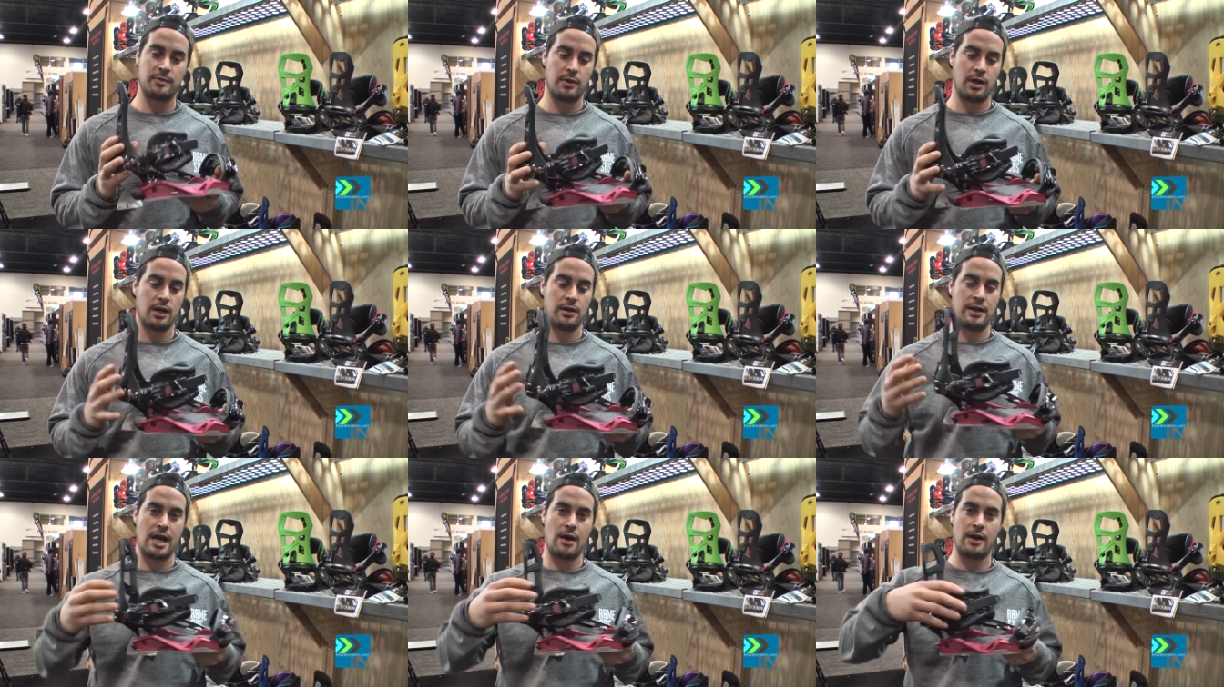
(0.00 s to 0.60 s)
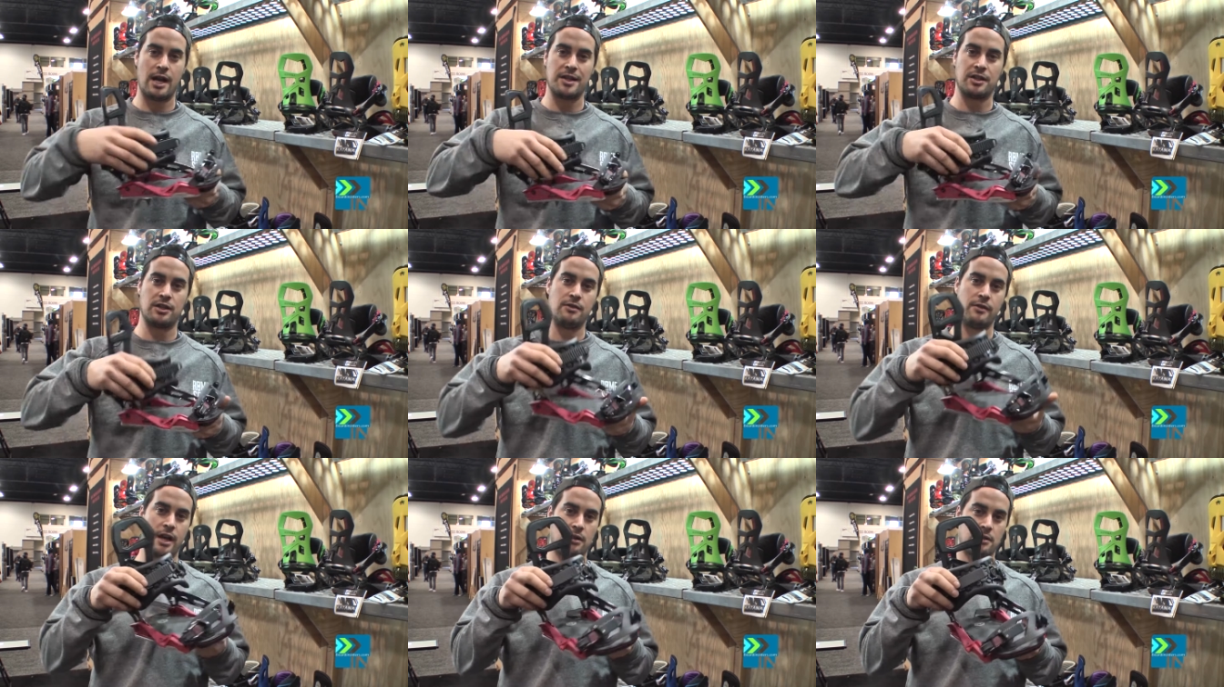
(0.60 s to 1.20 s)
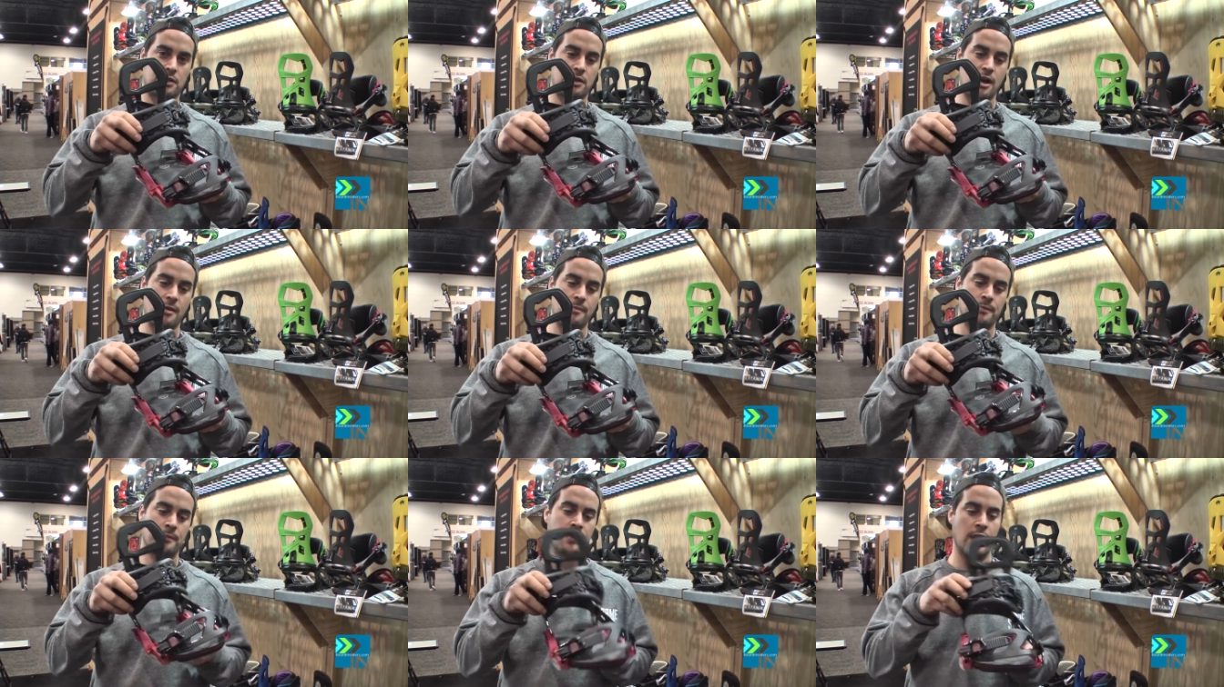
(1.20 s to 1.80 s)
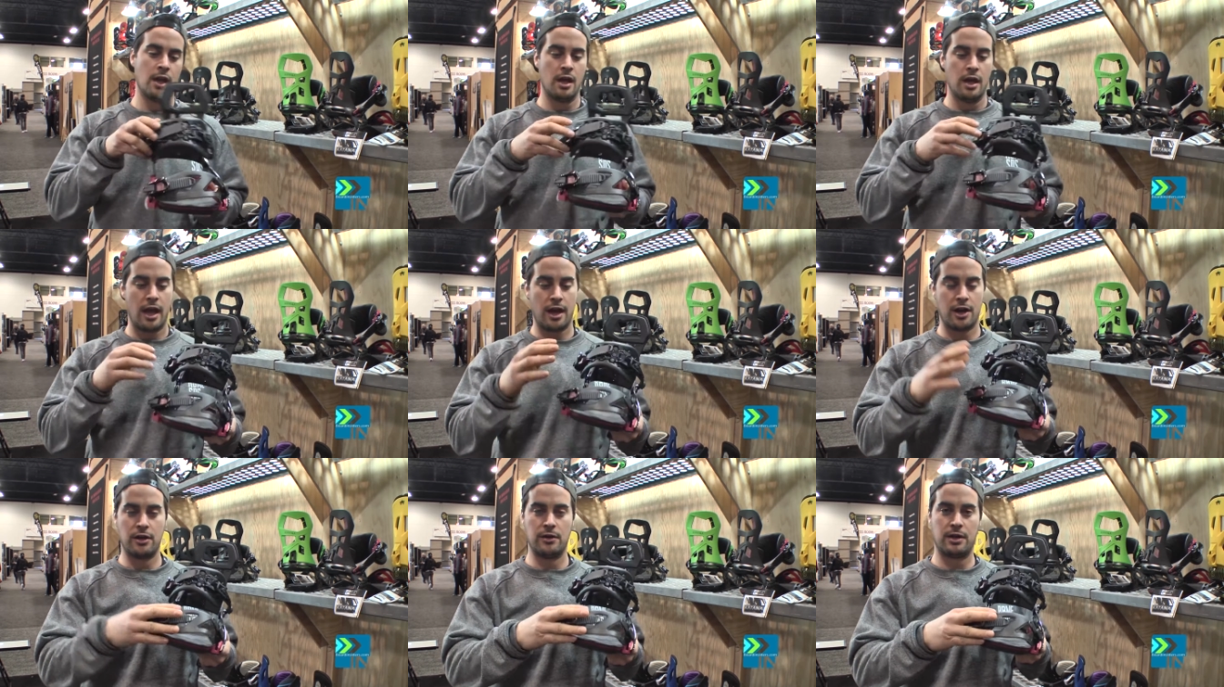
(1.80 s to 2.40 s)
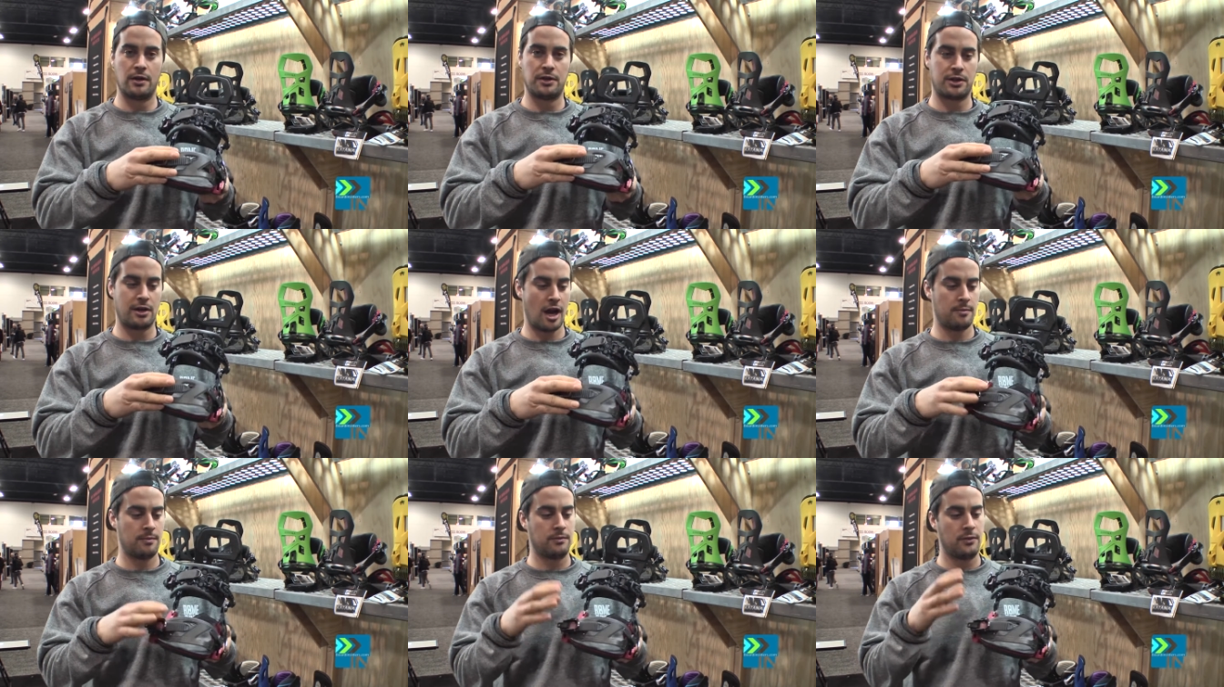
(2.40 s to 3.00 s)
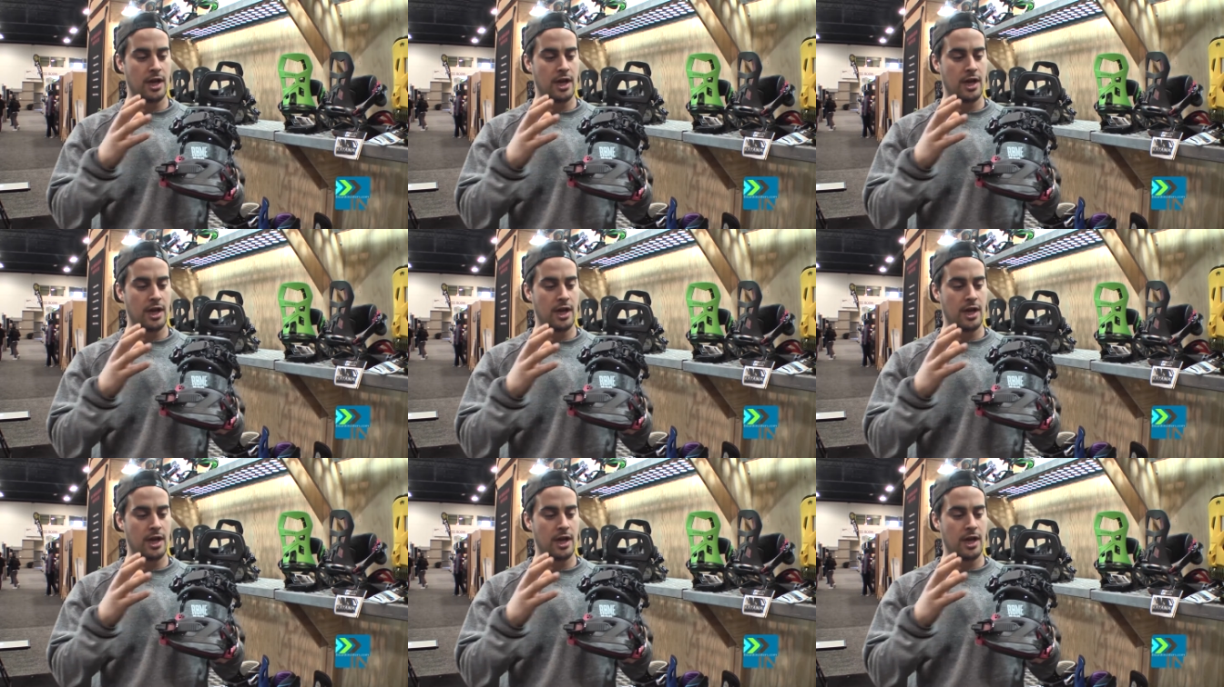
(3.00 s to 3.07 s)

but now it has a new ankle strap and a new toe strap.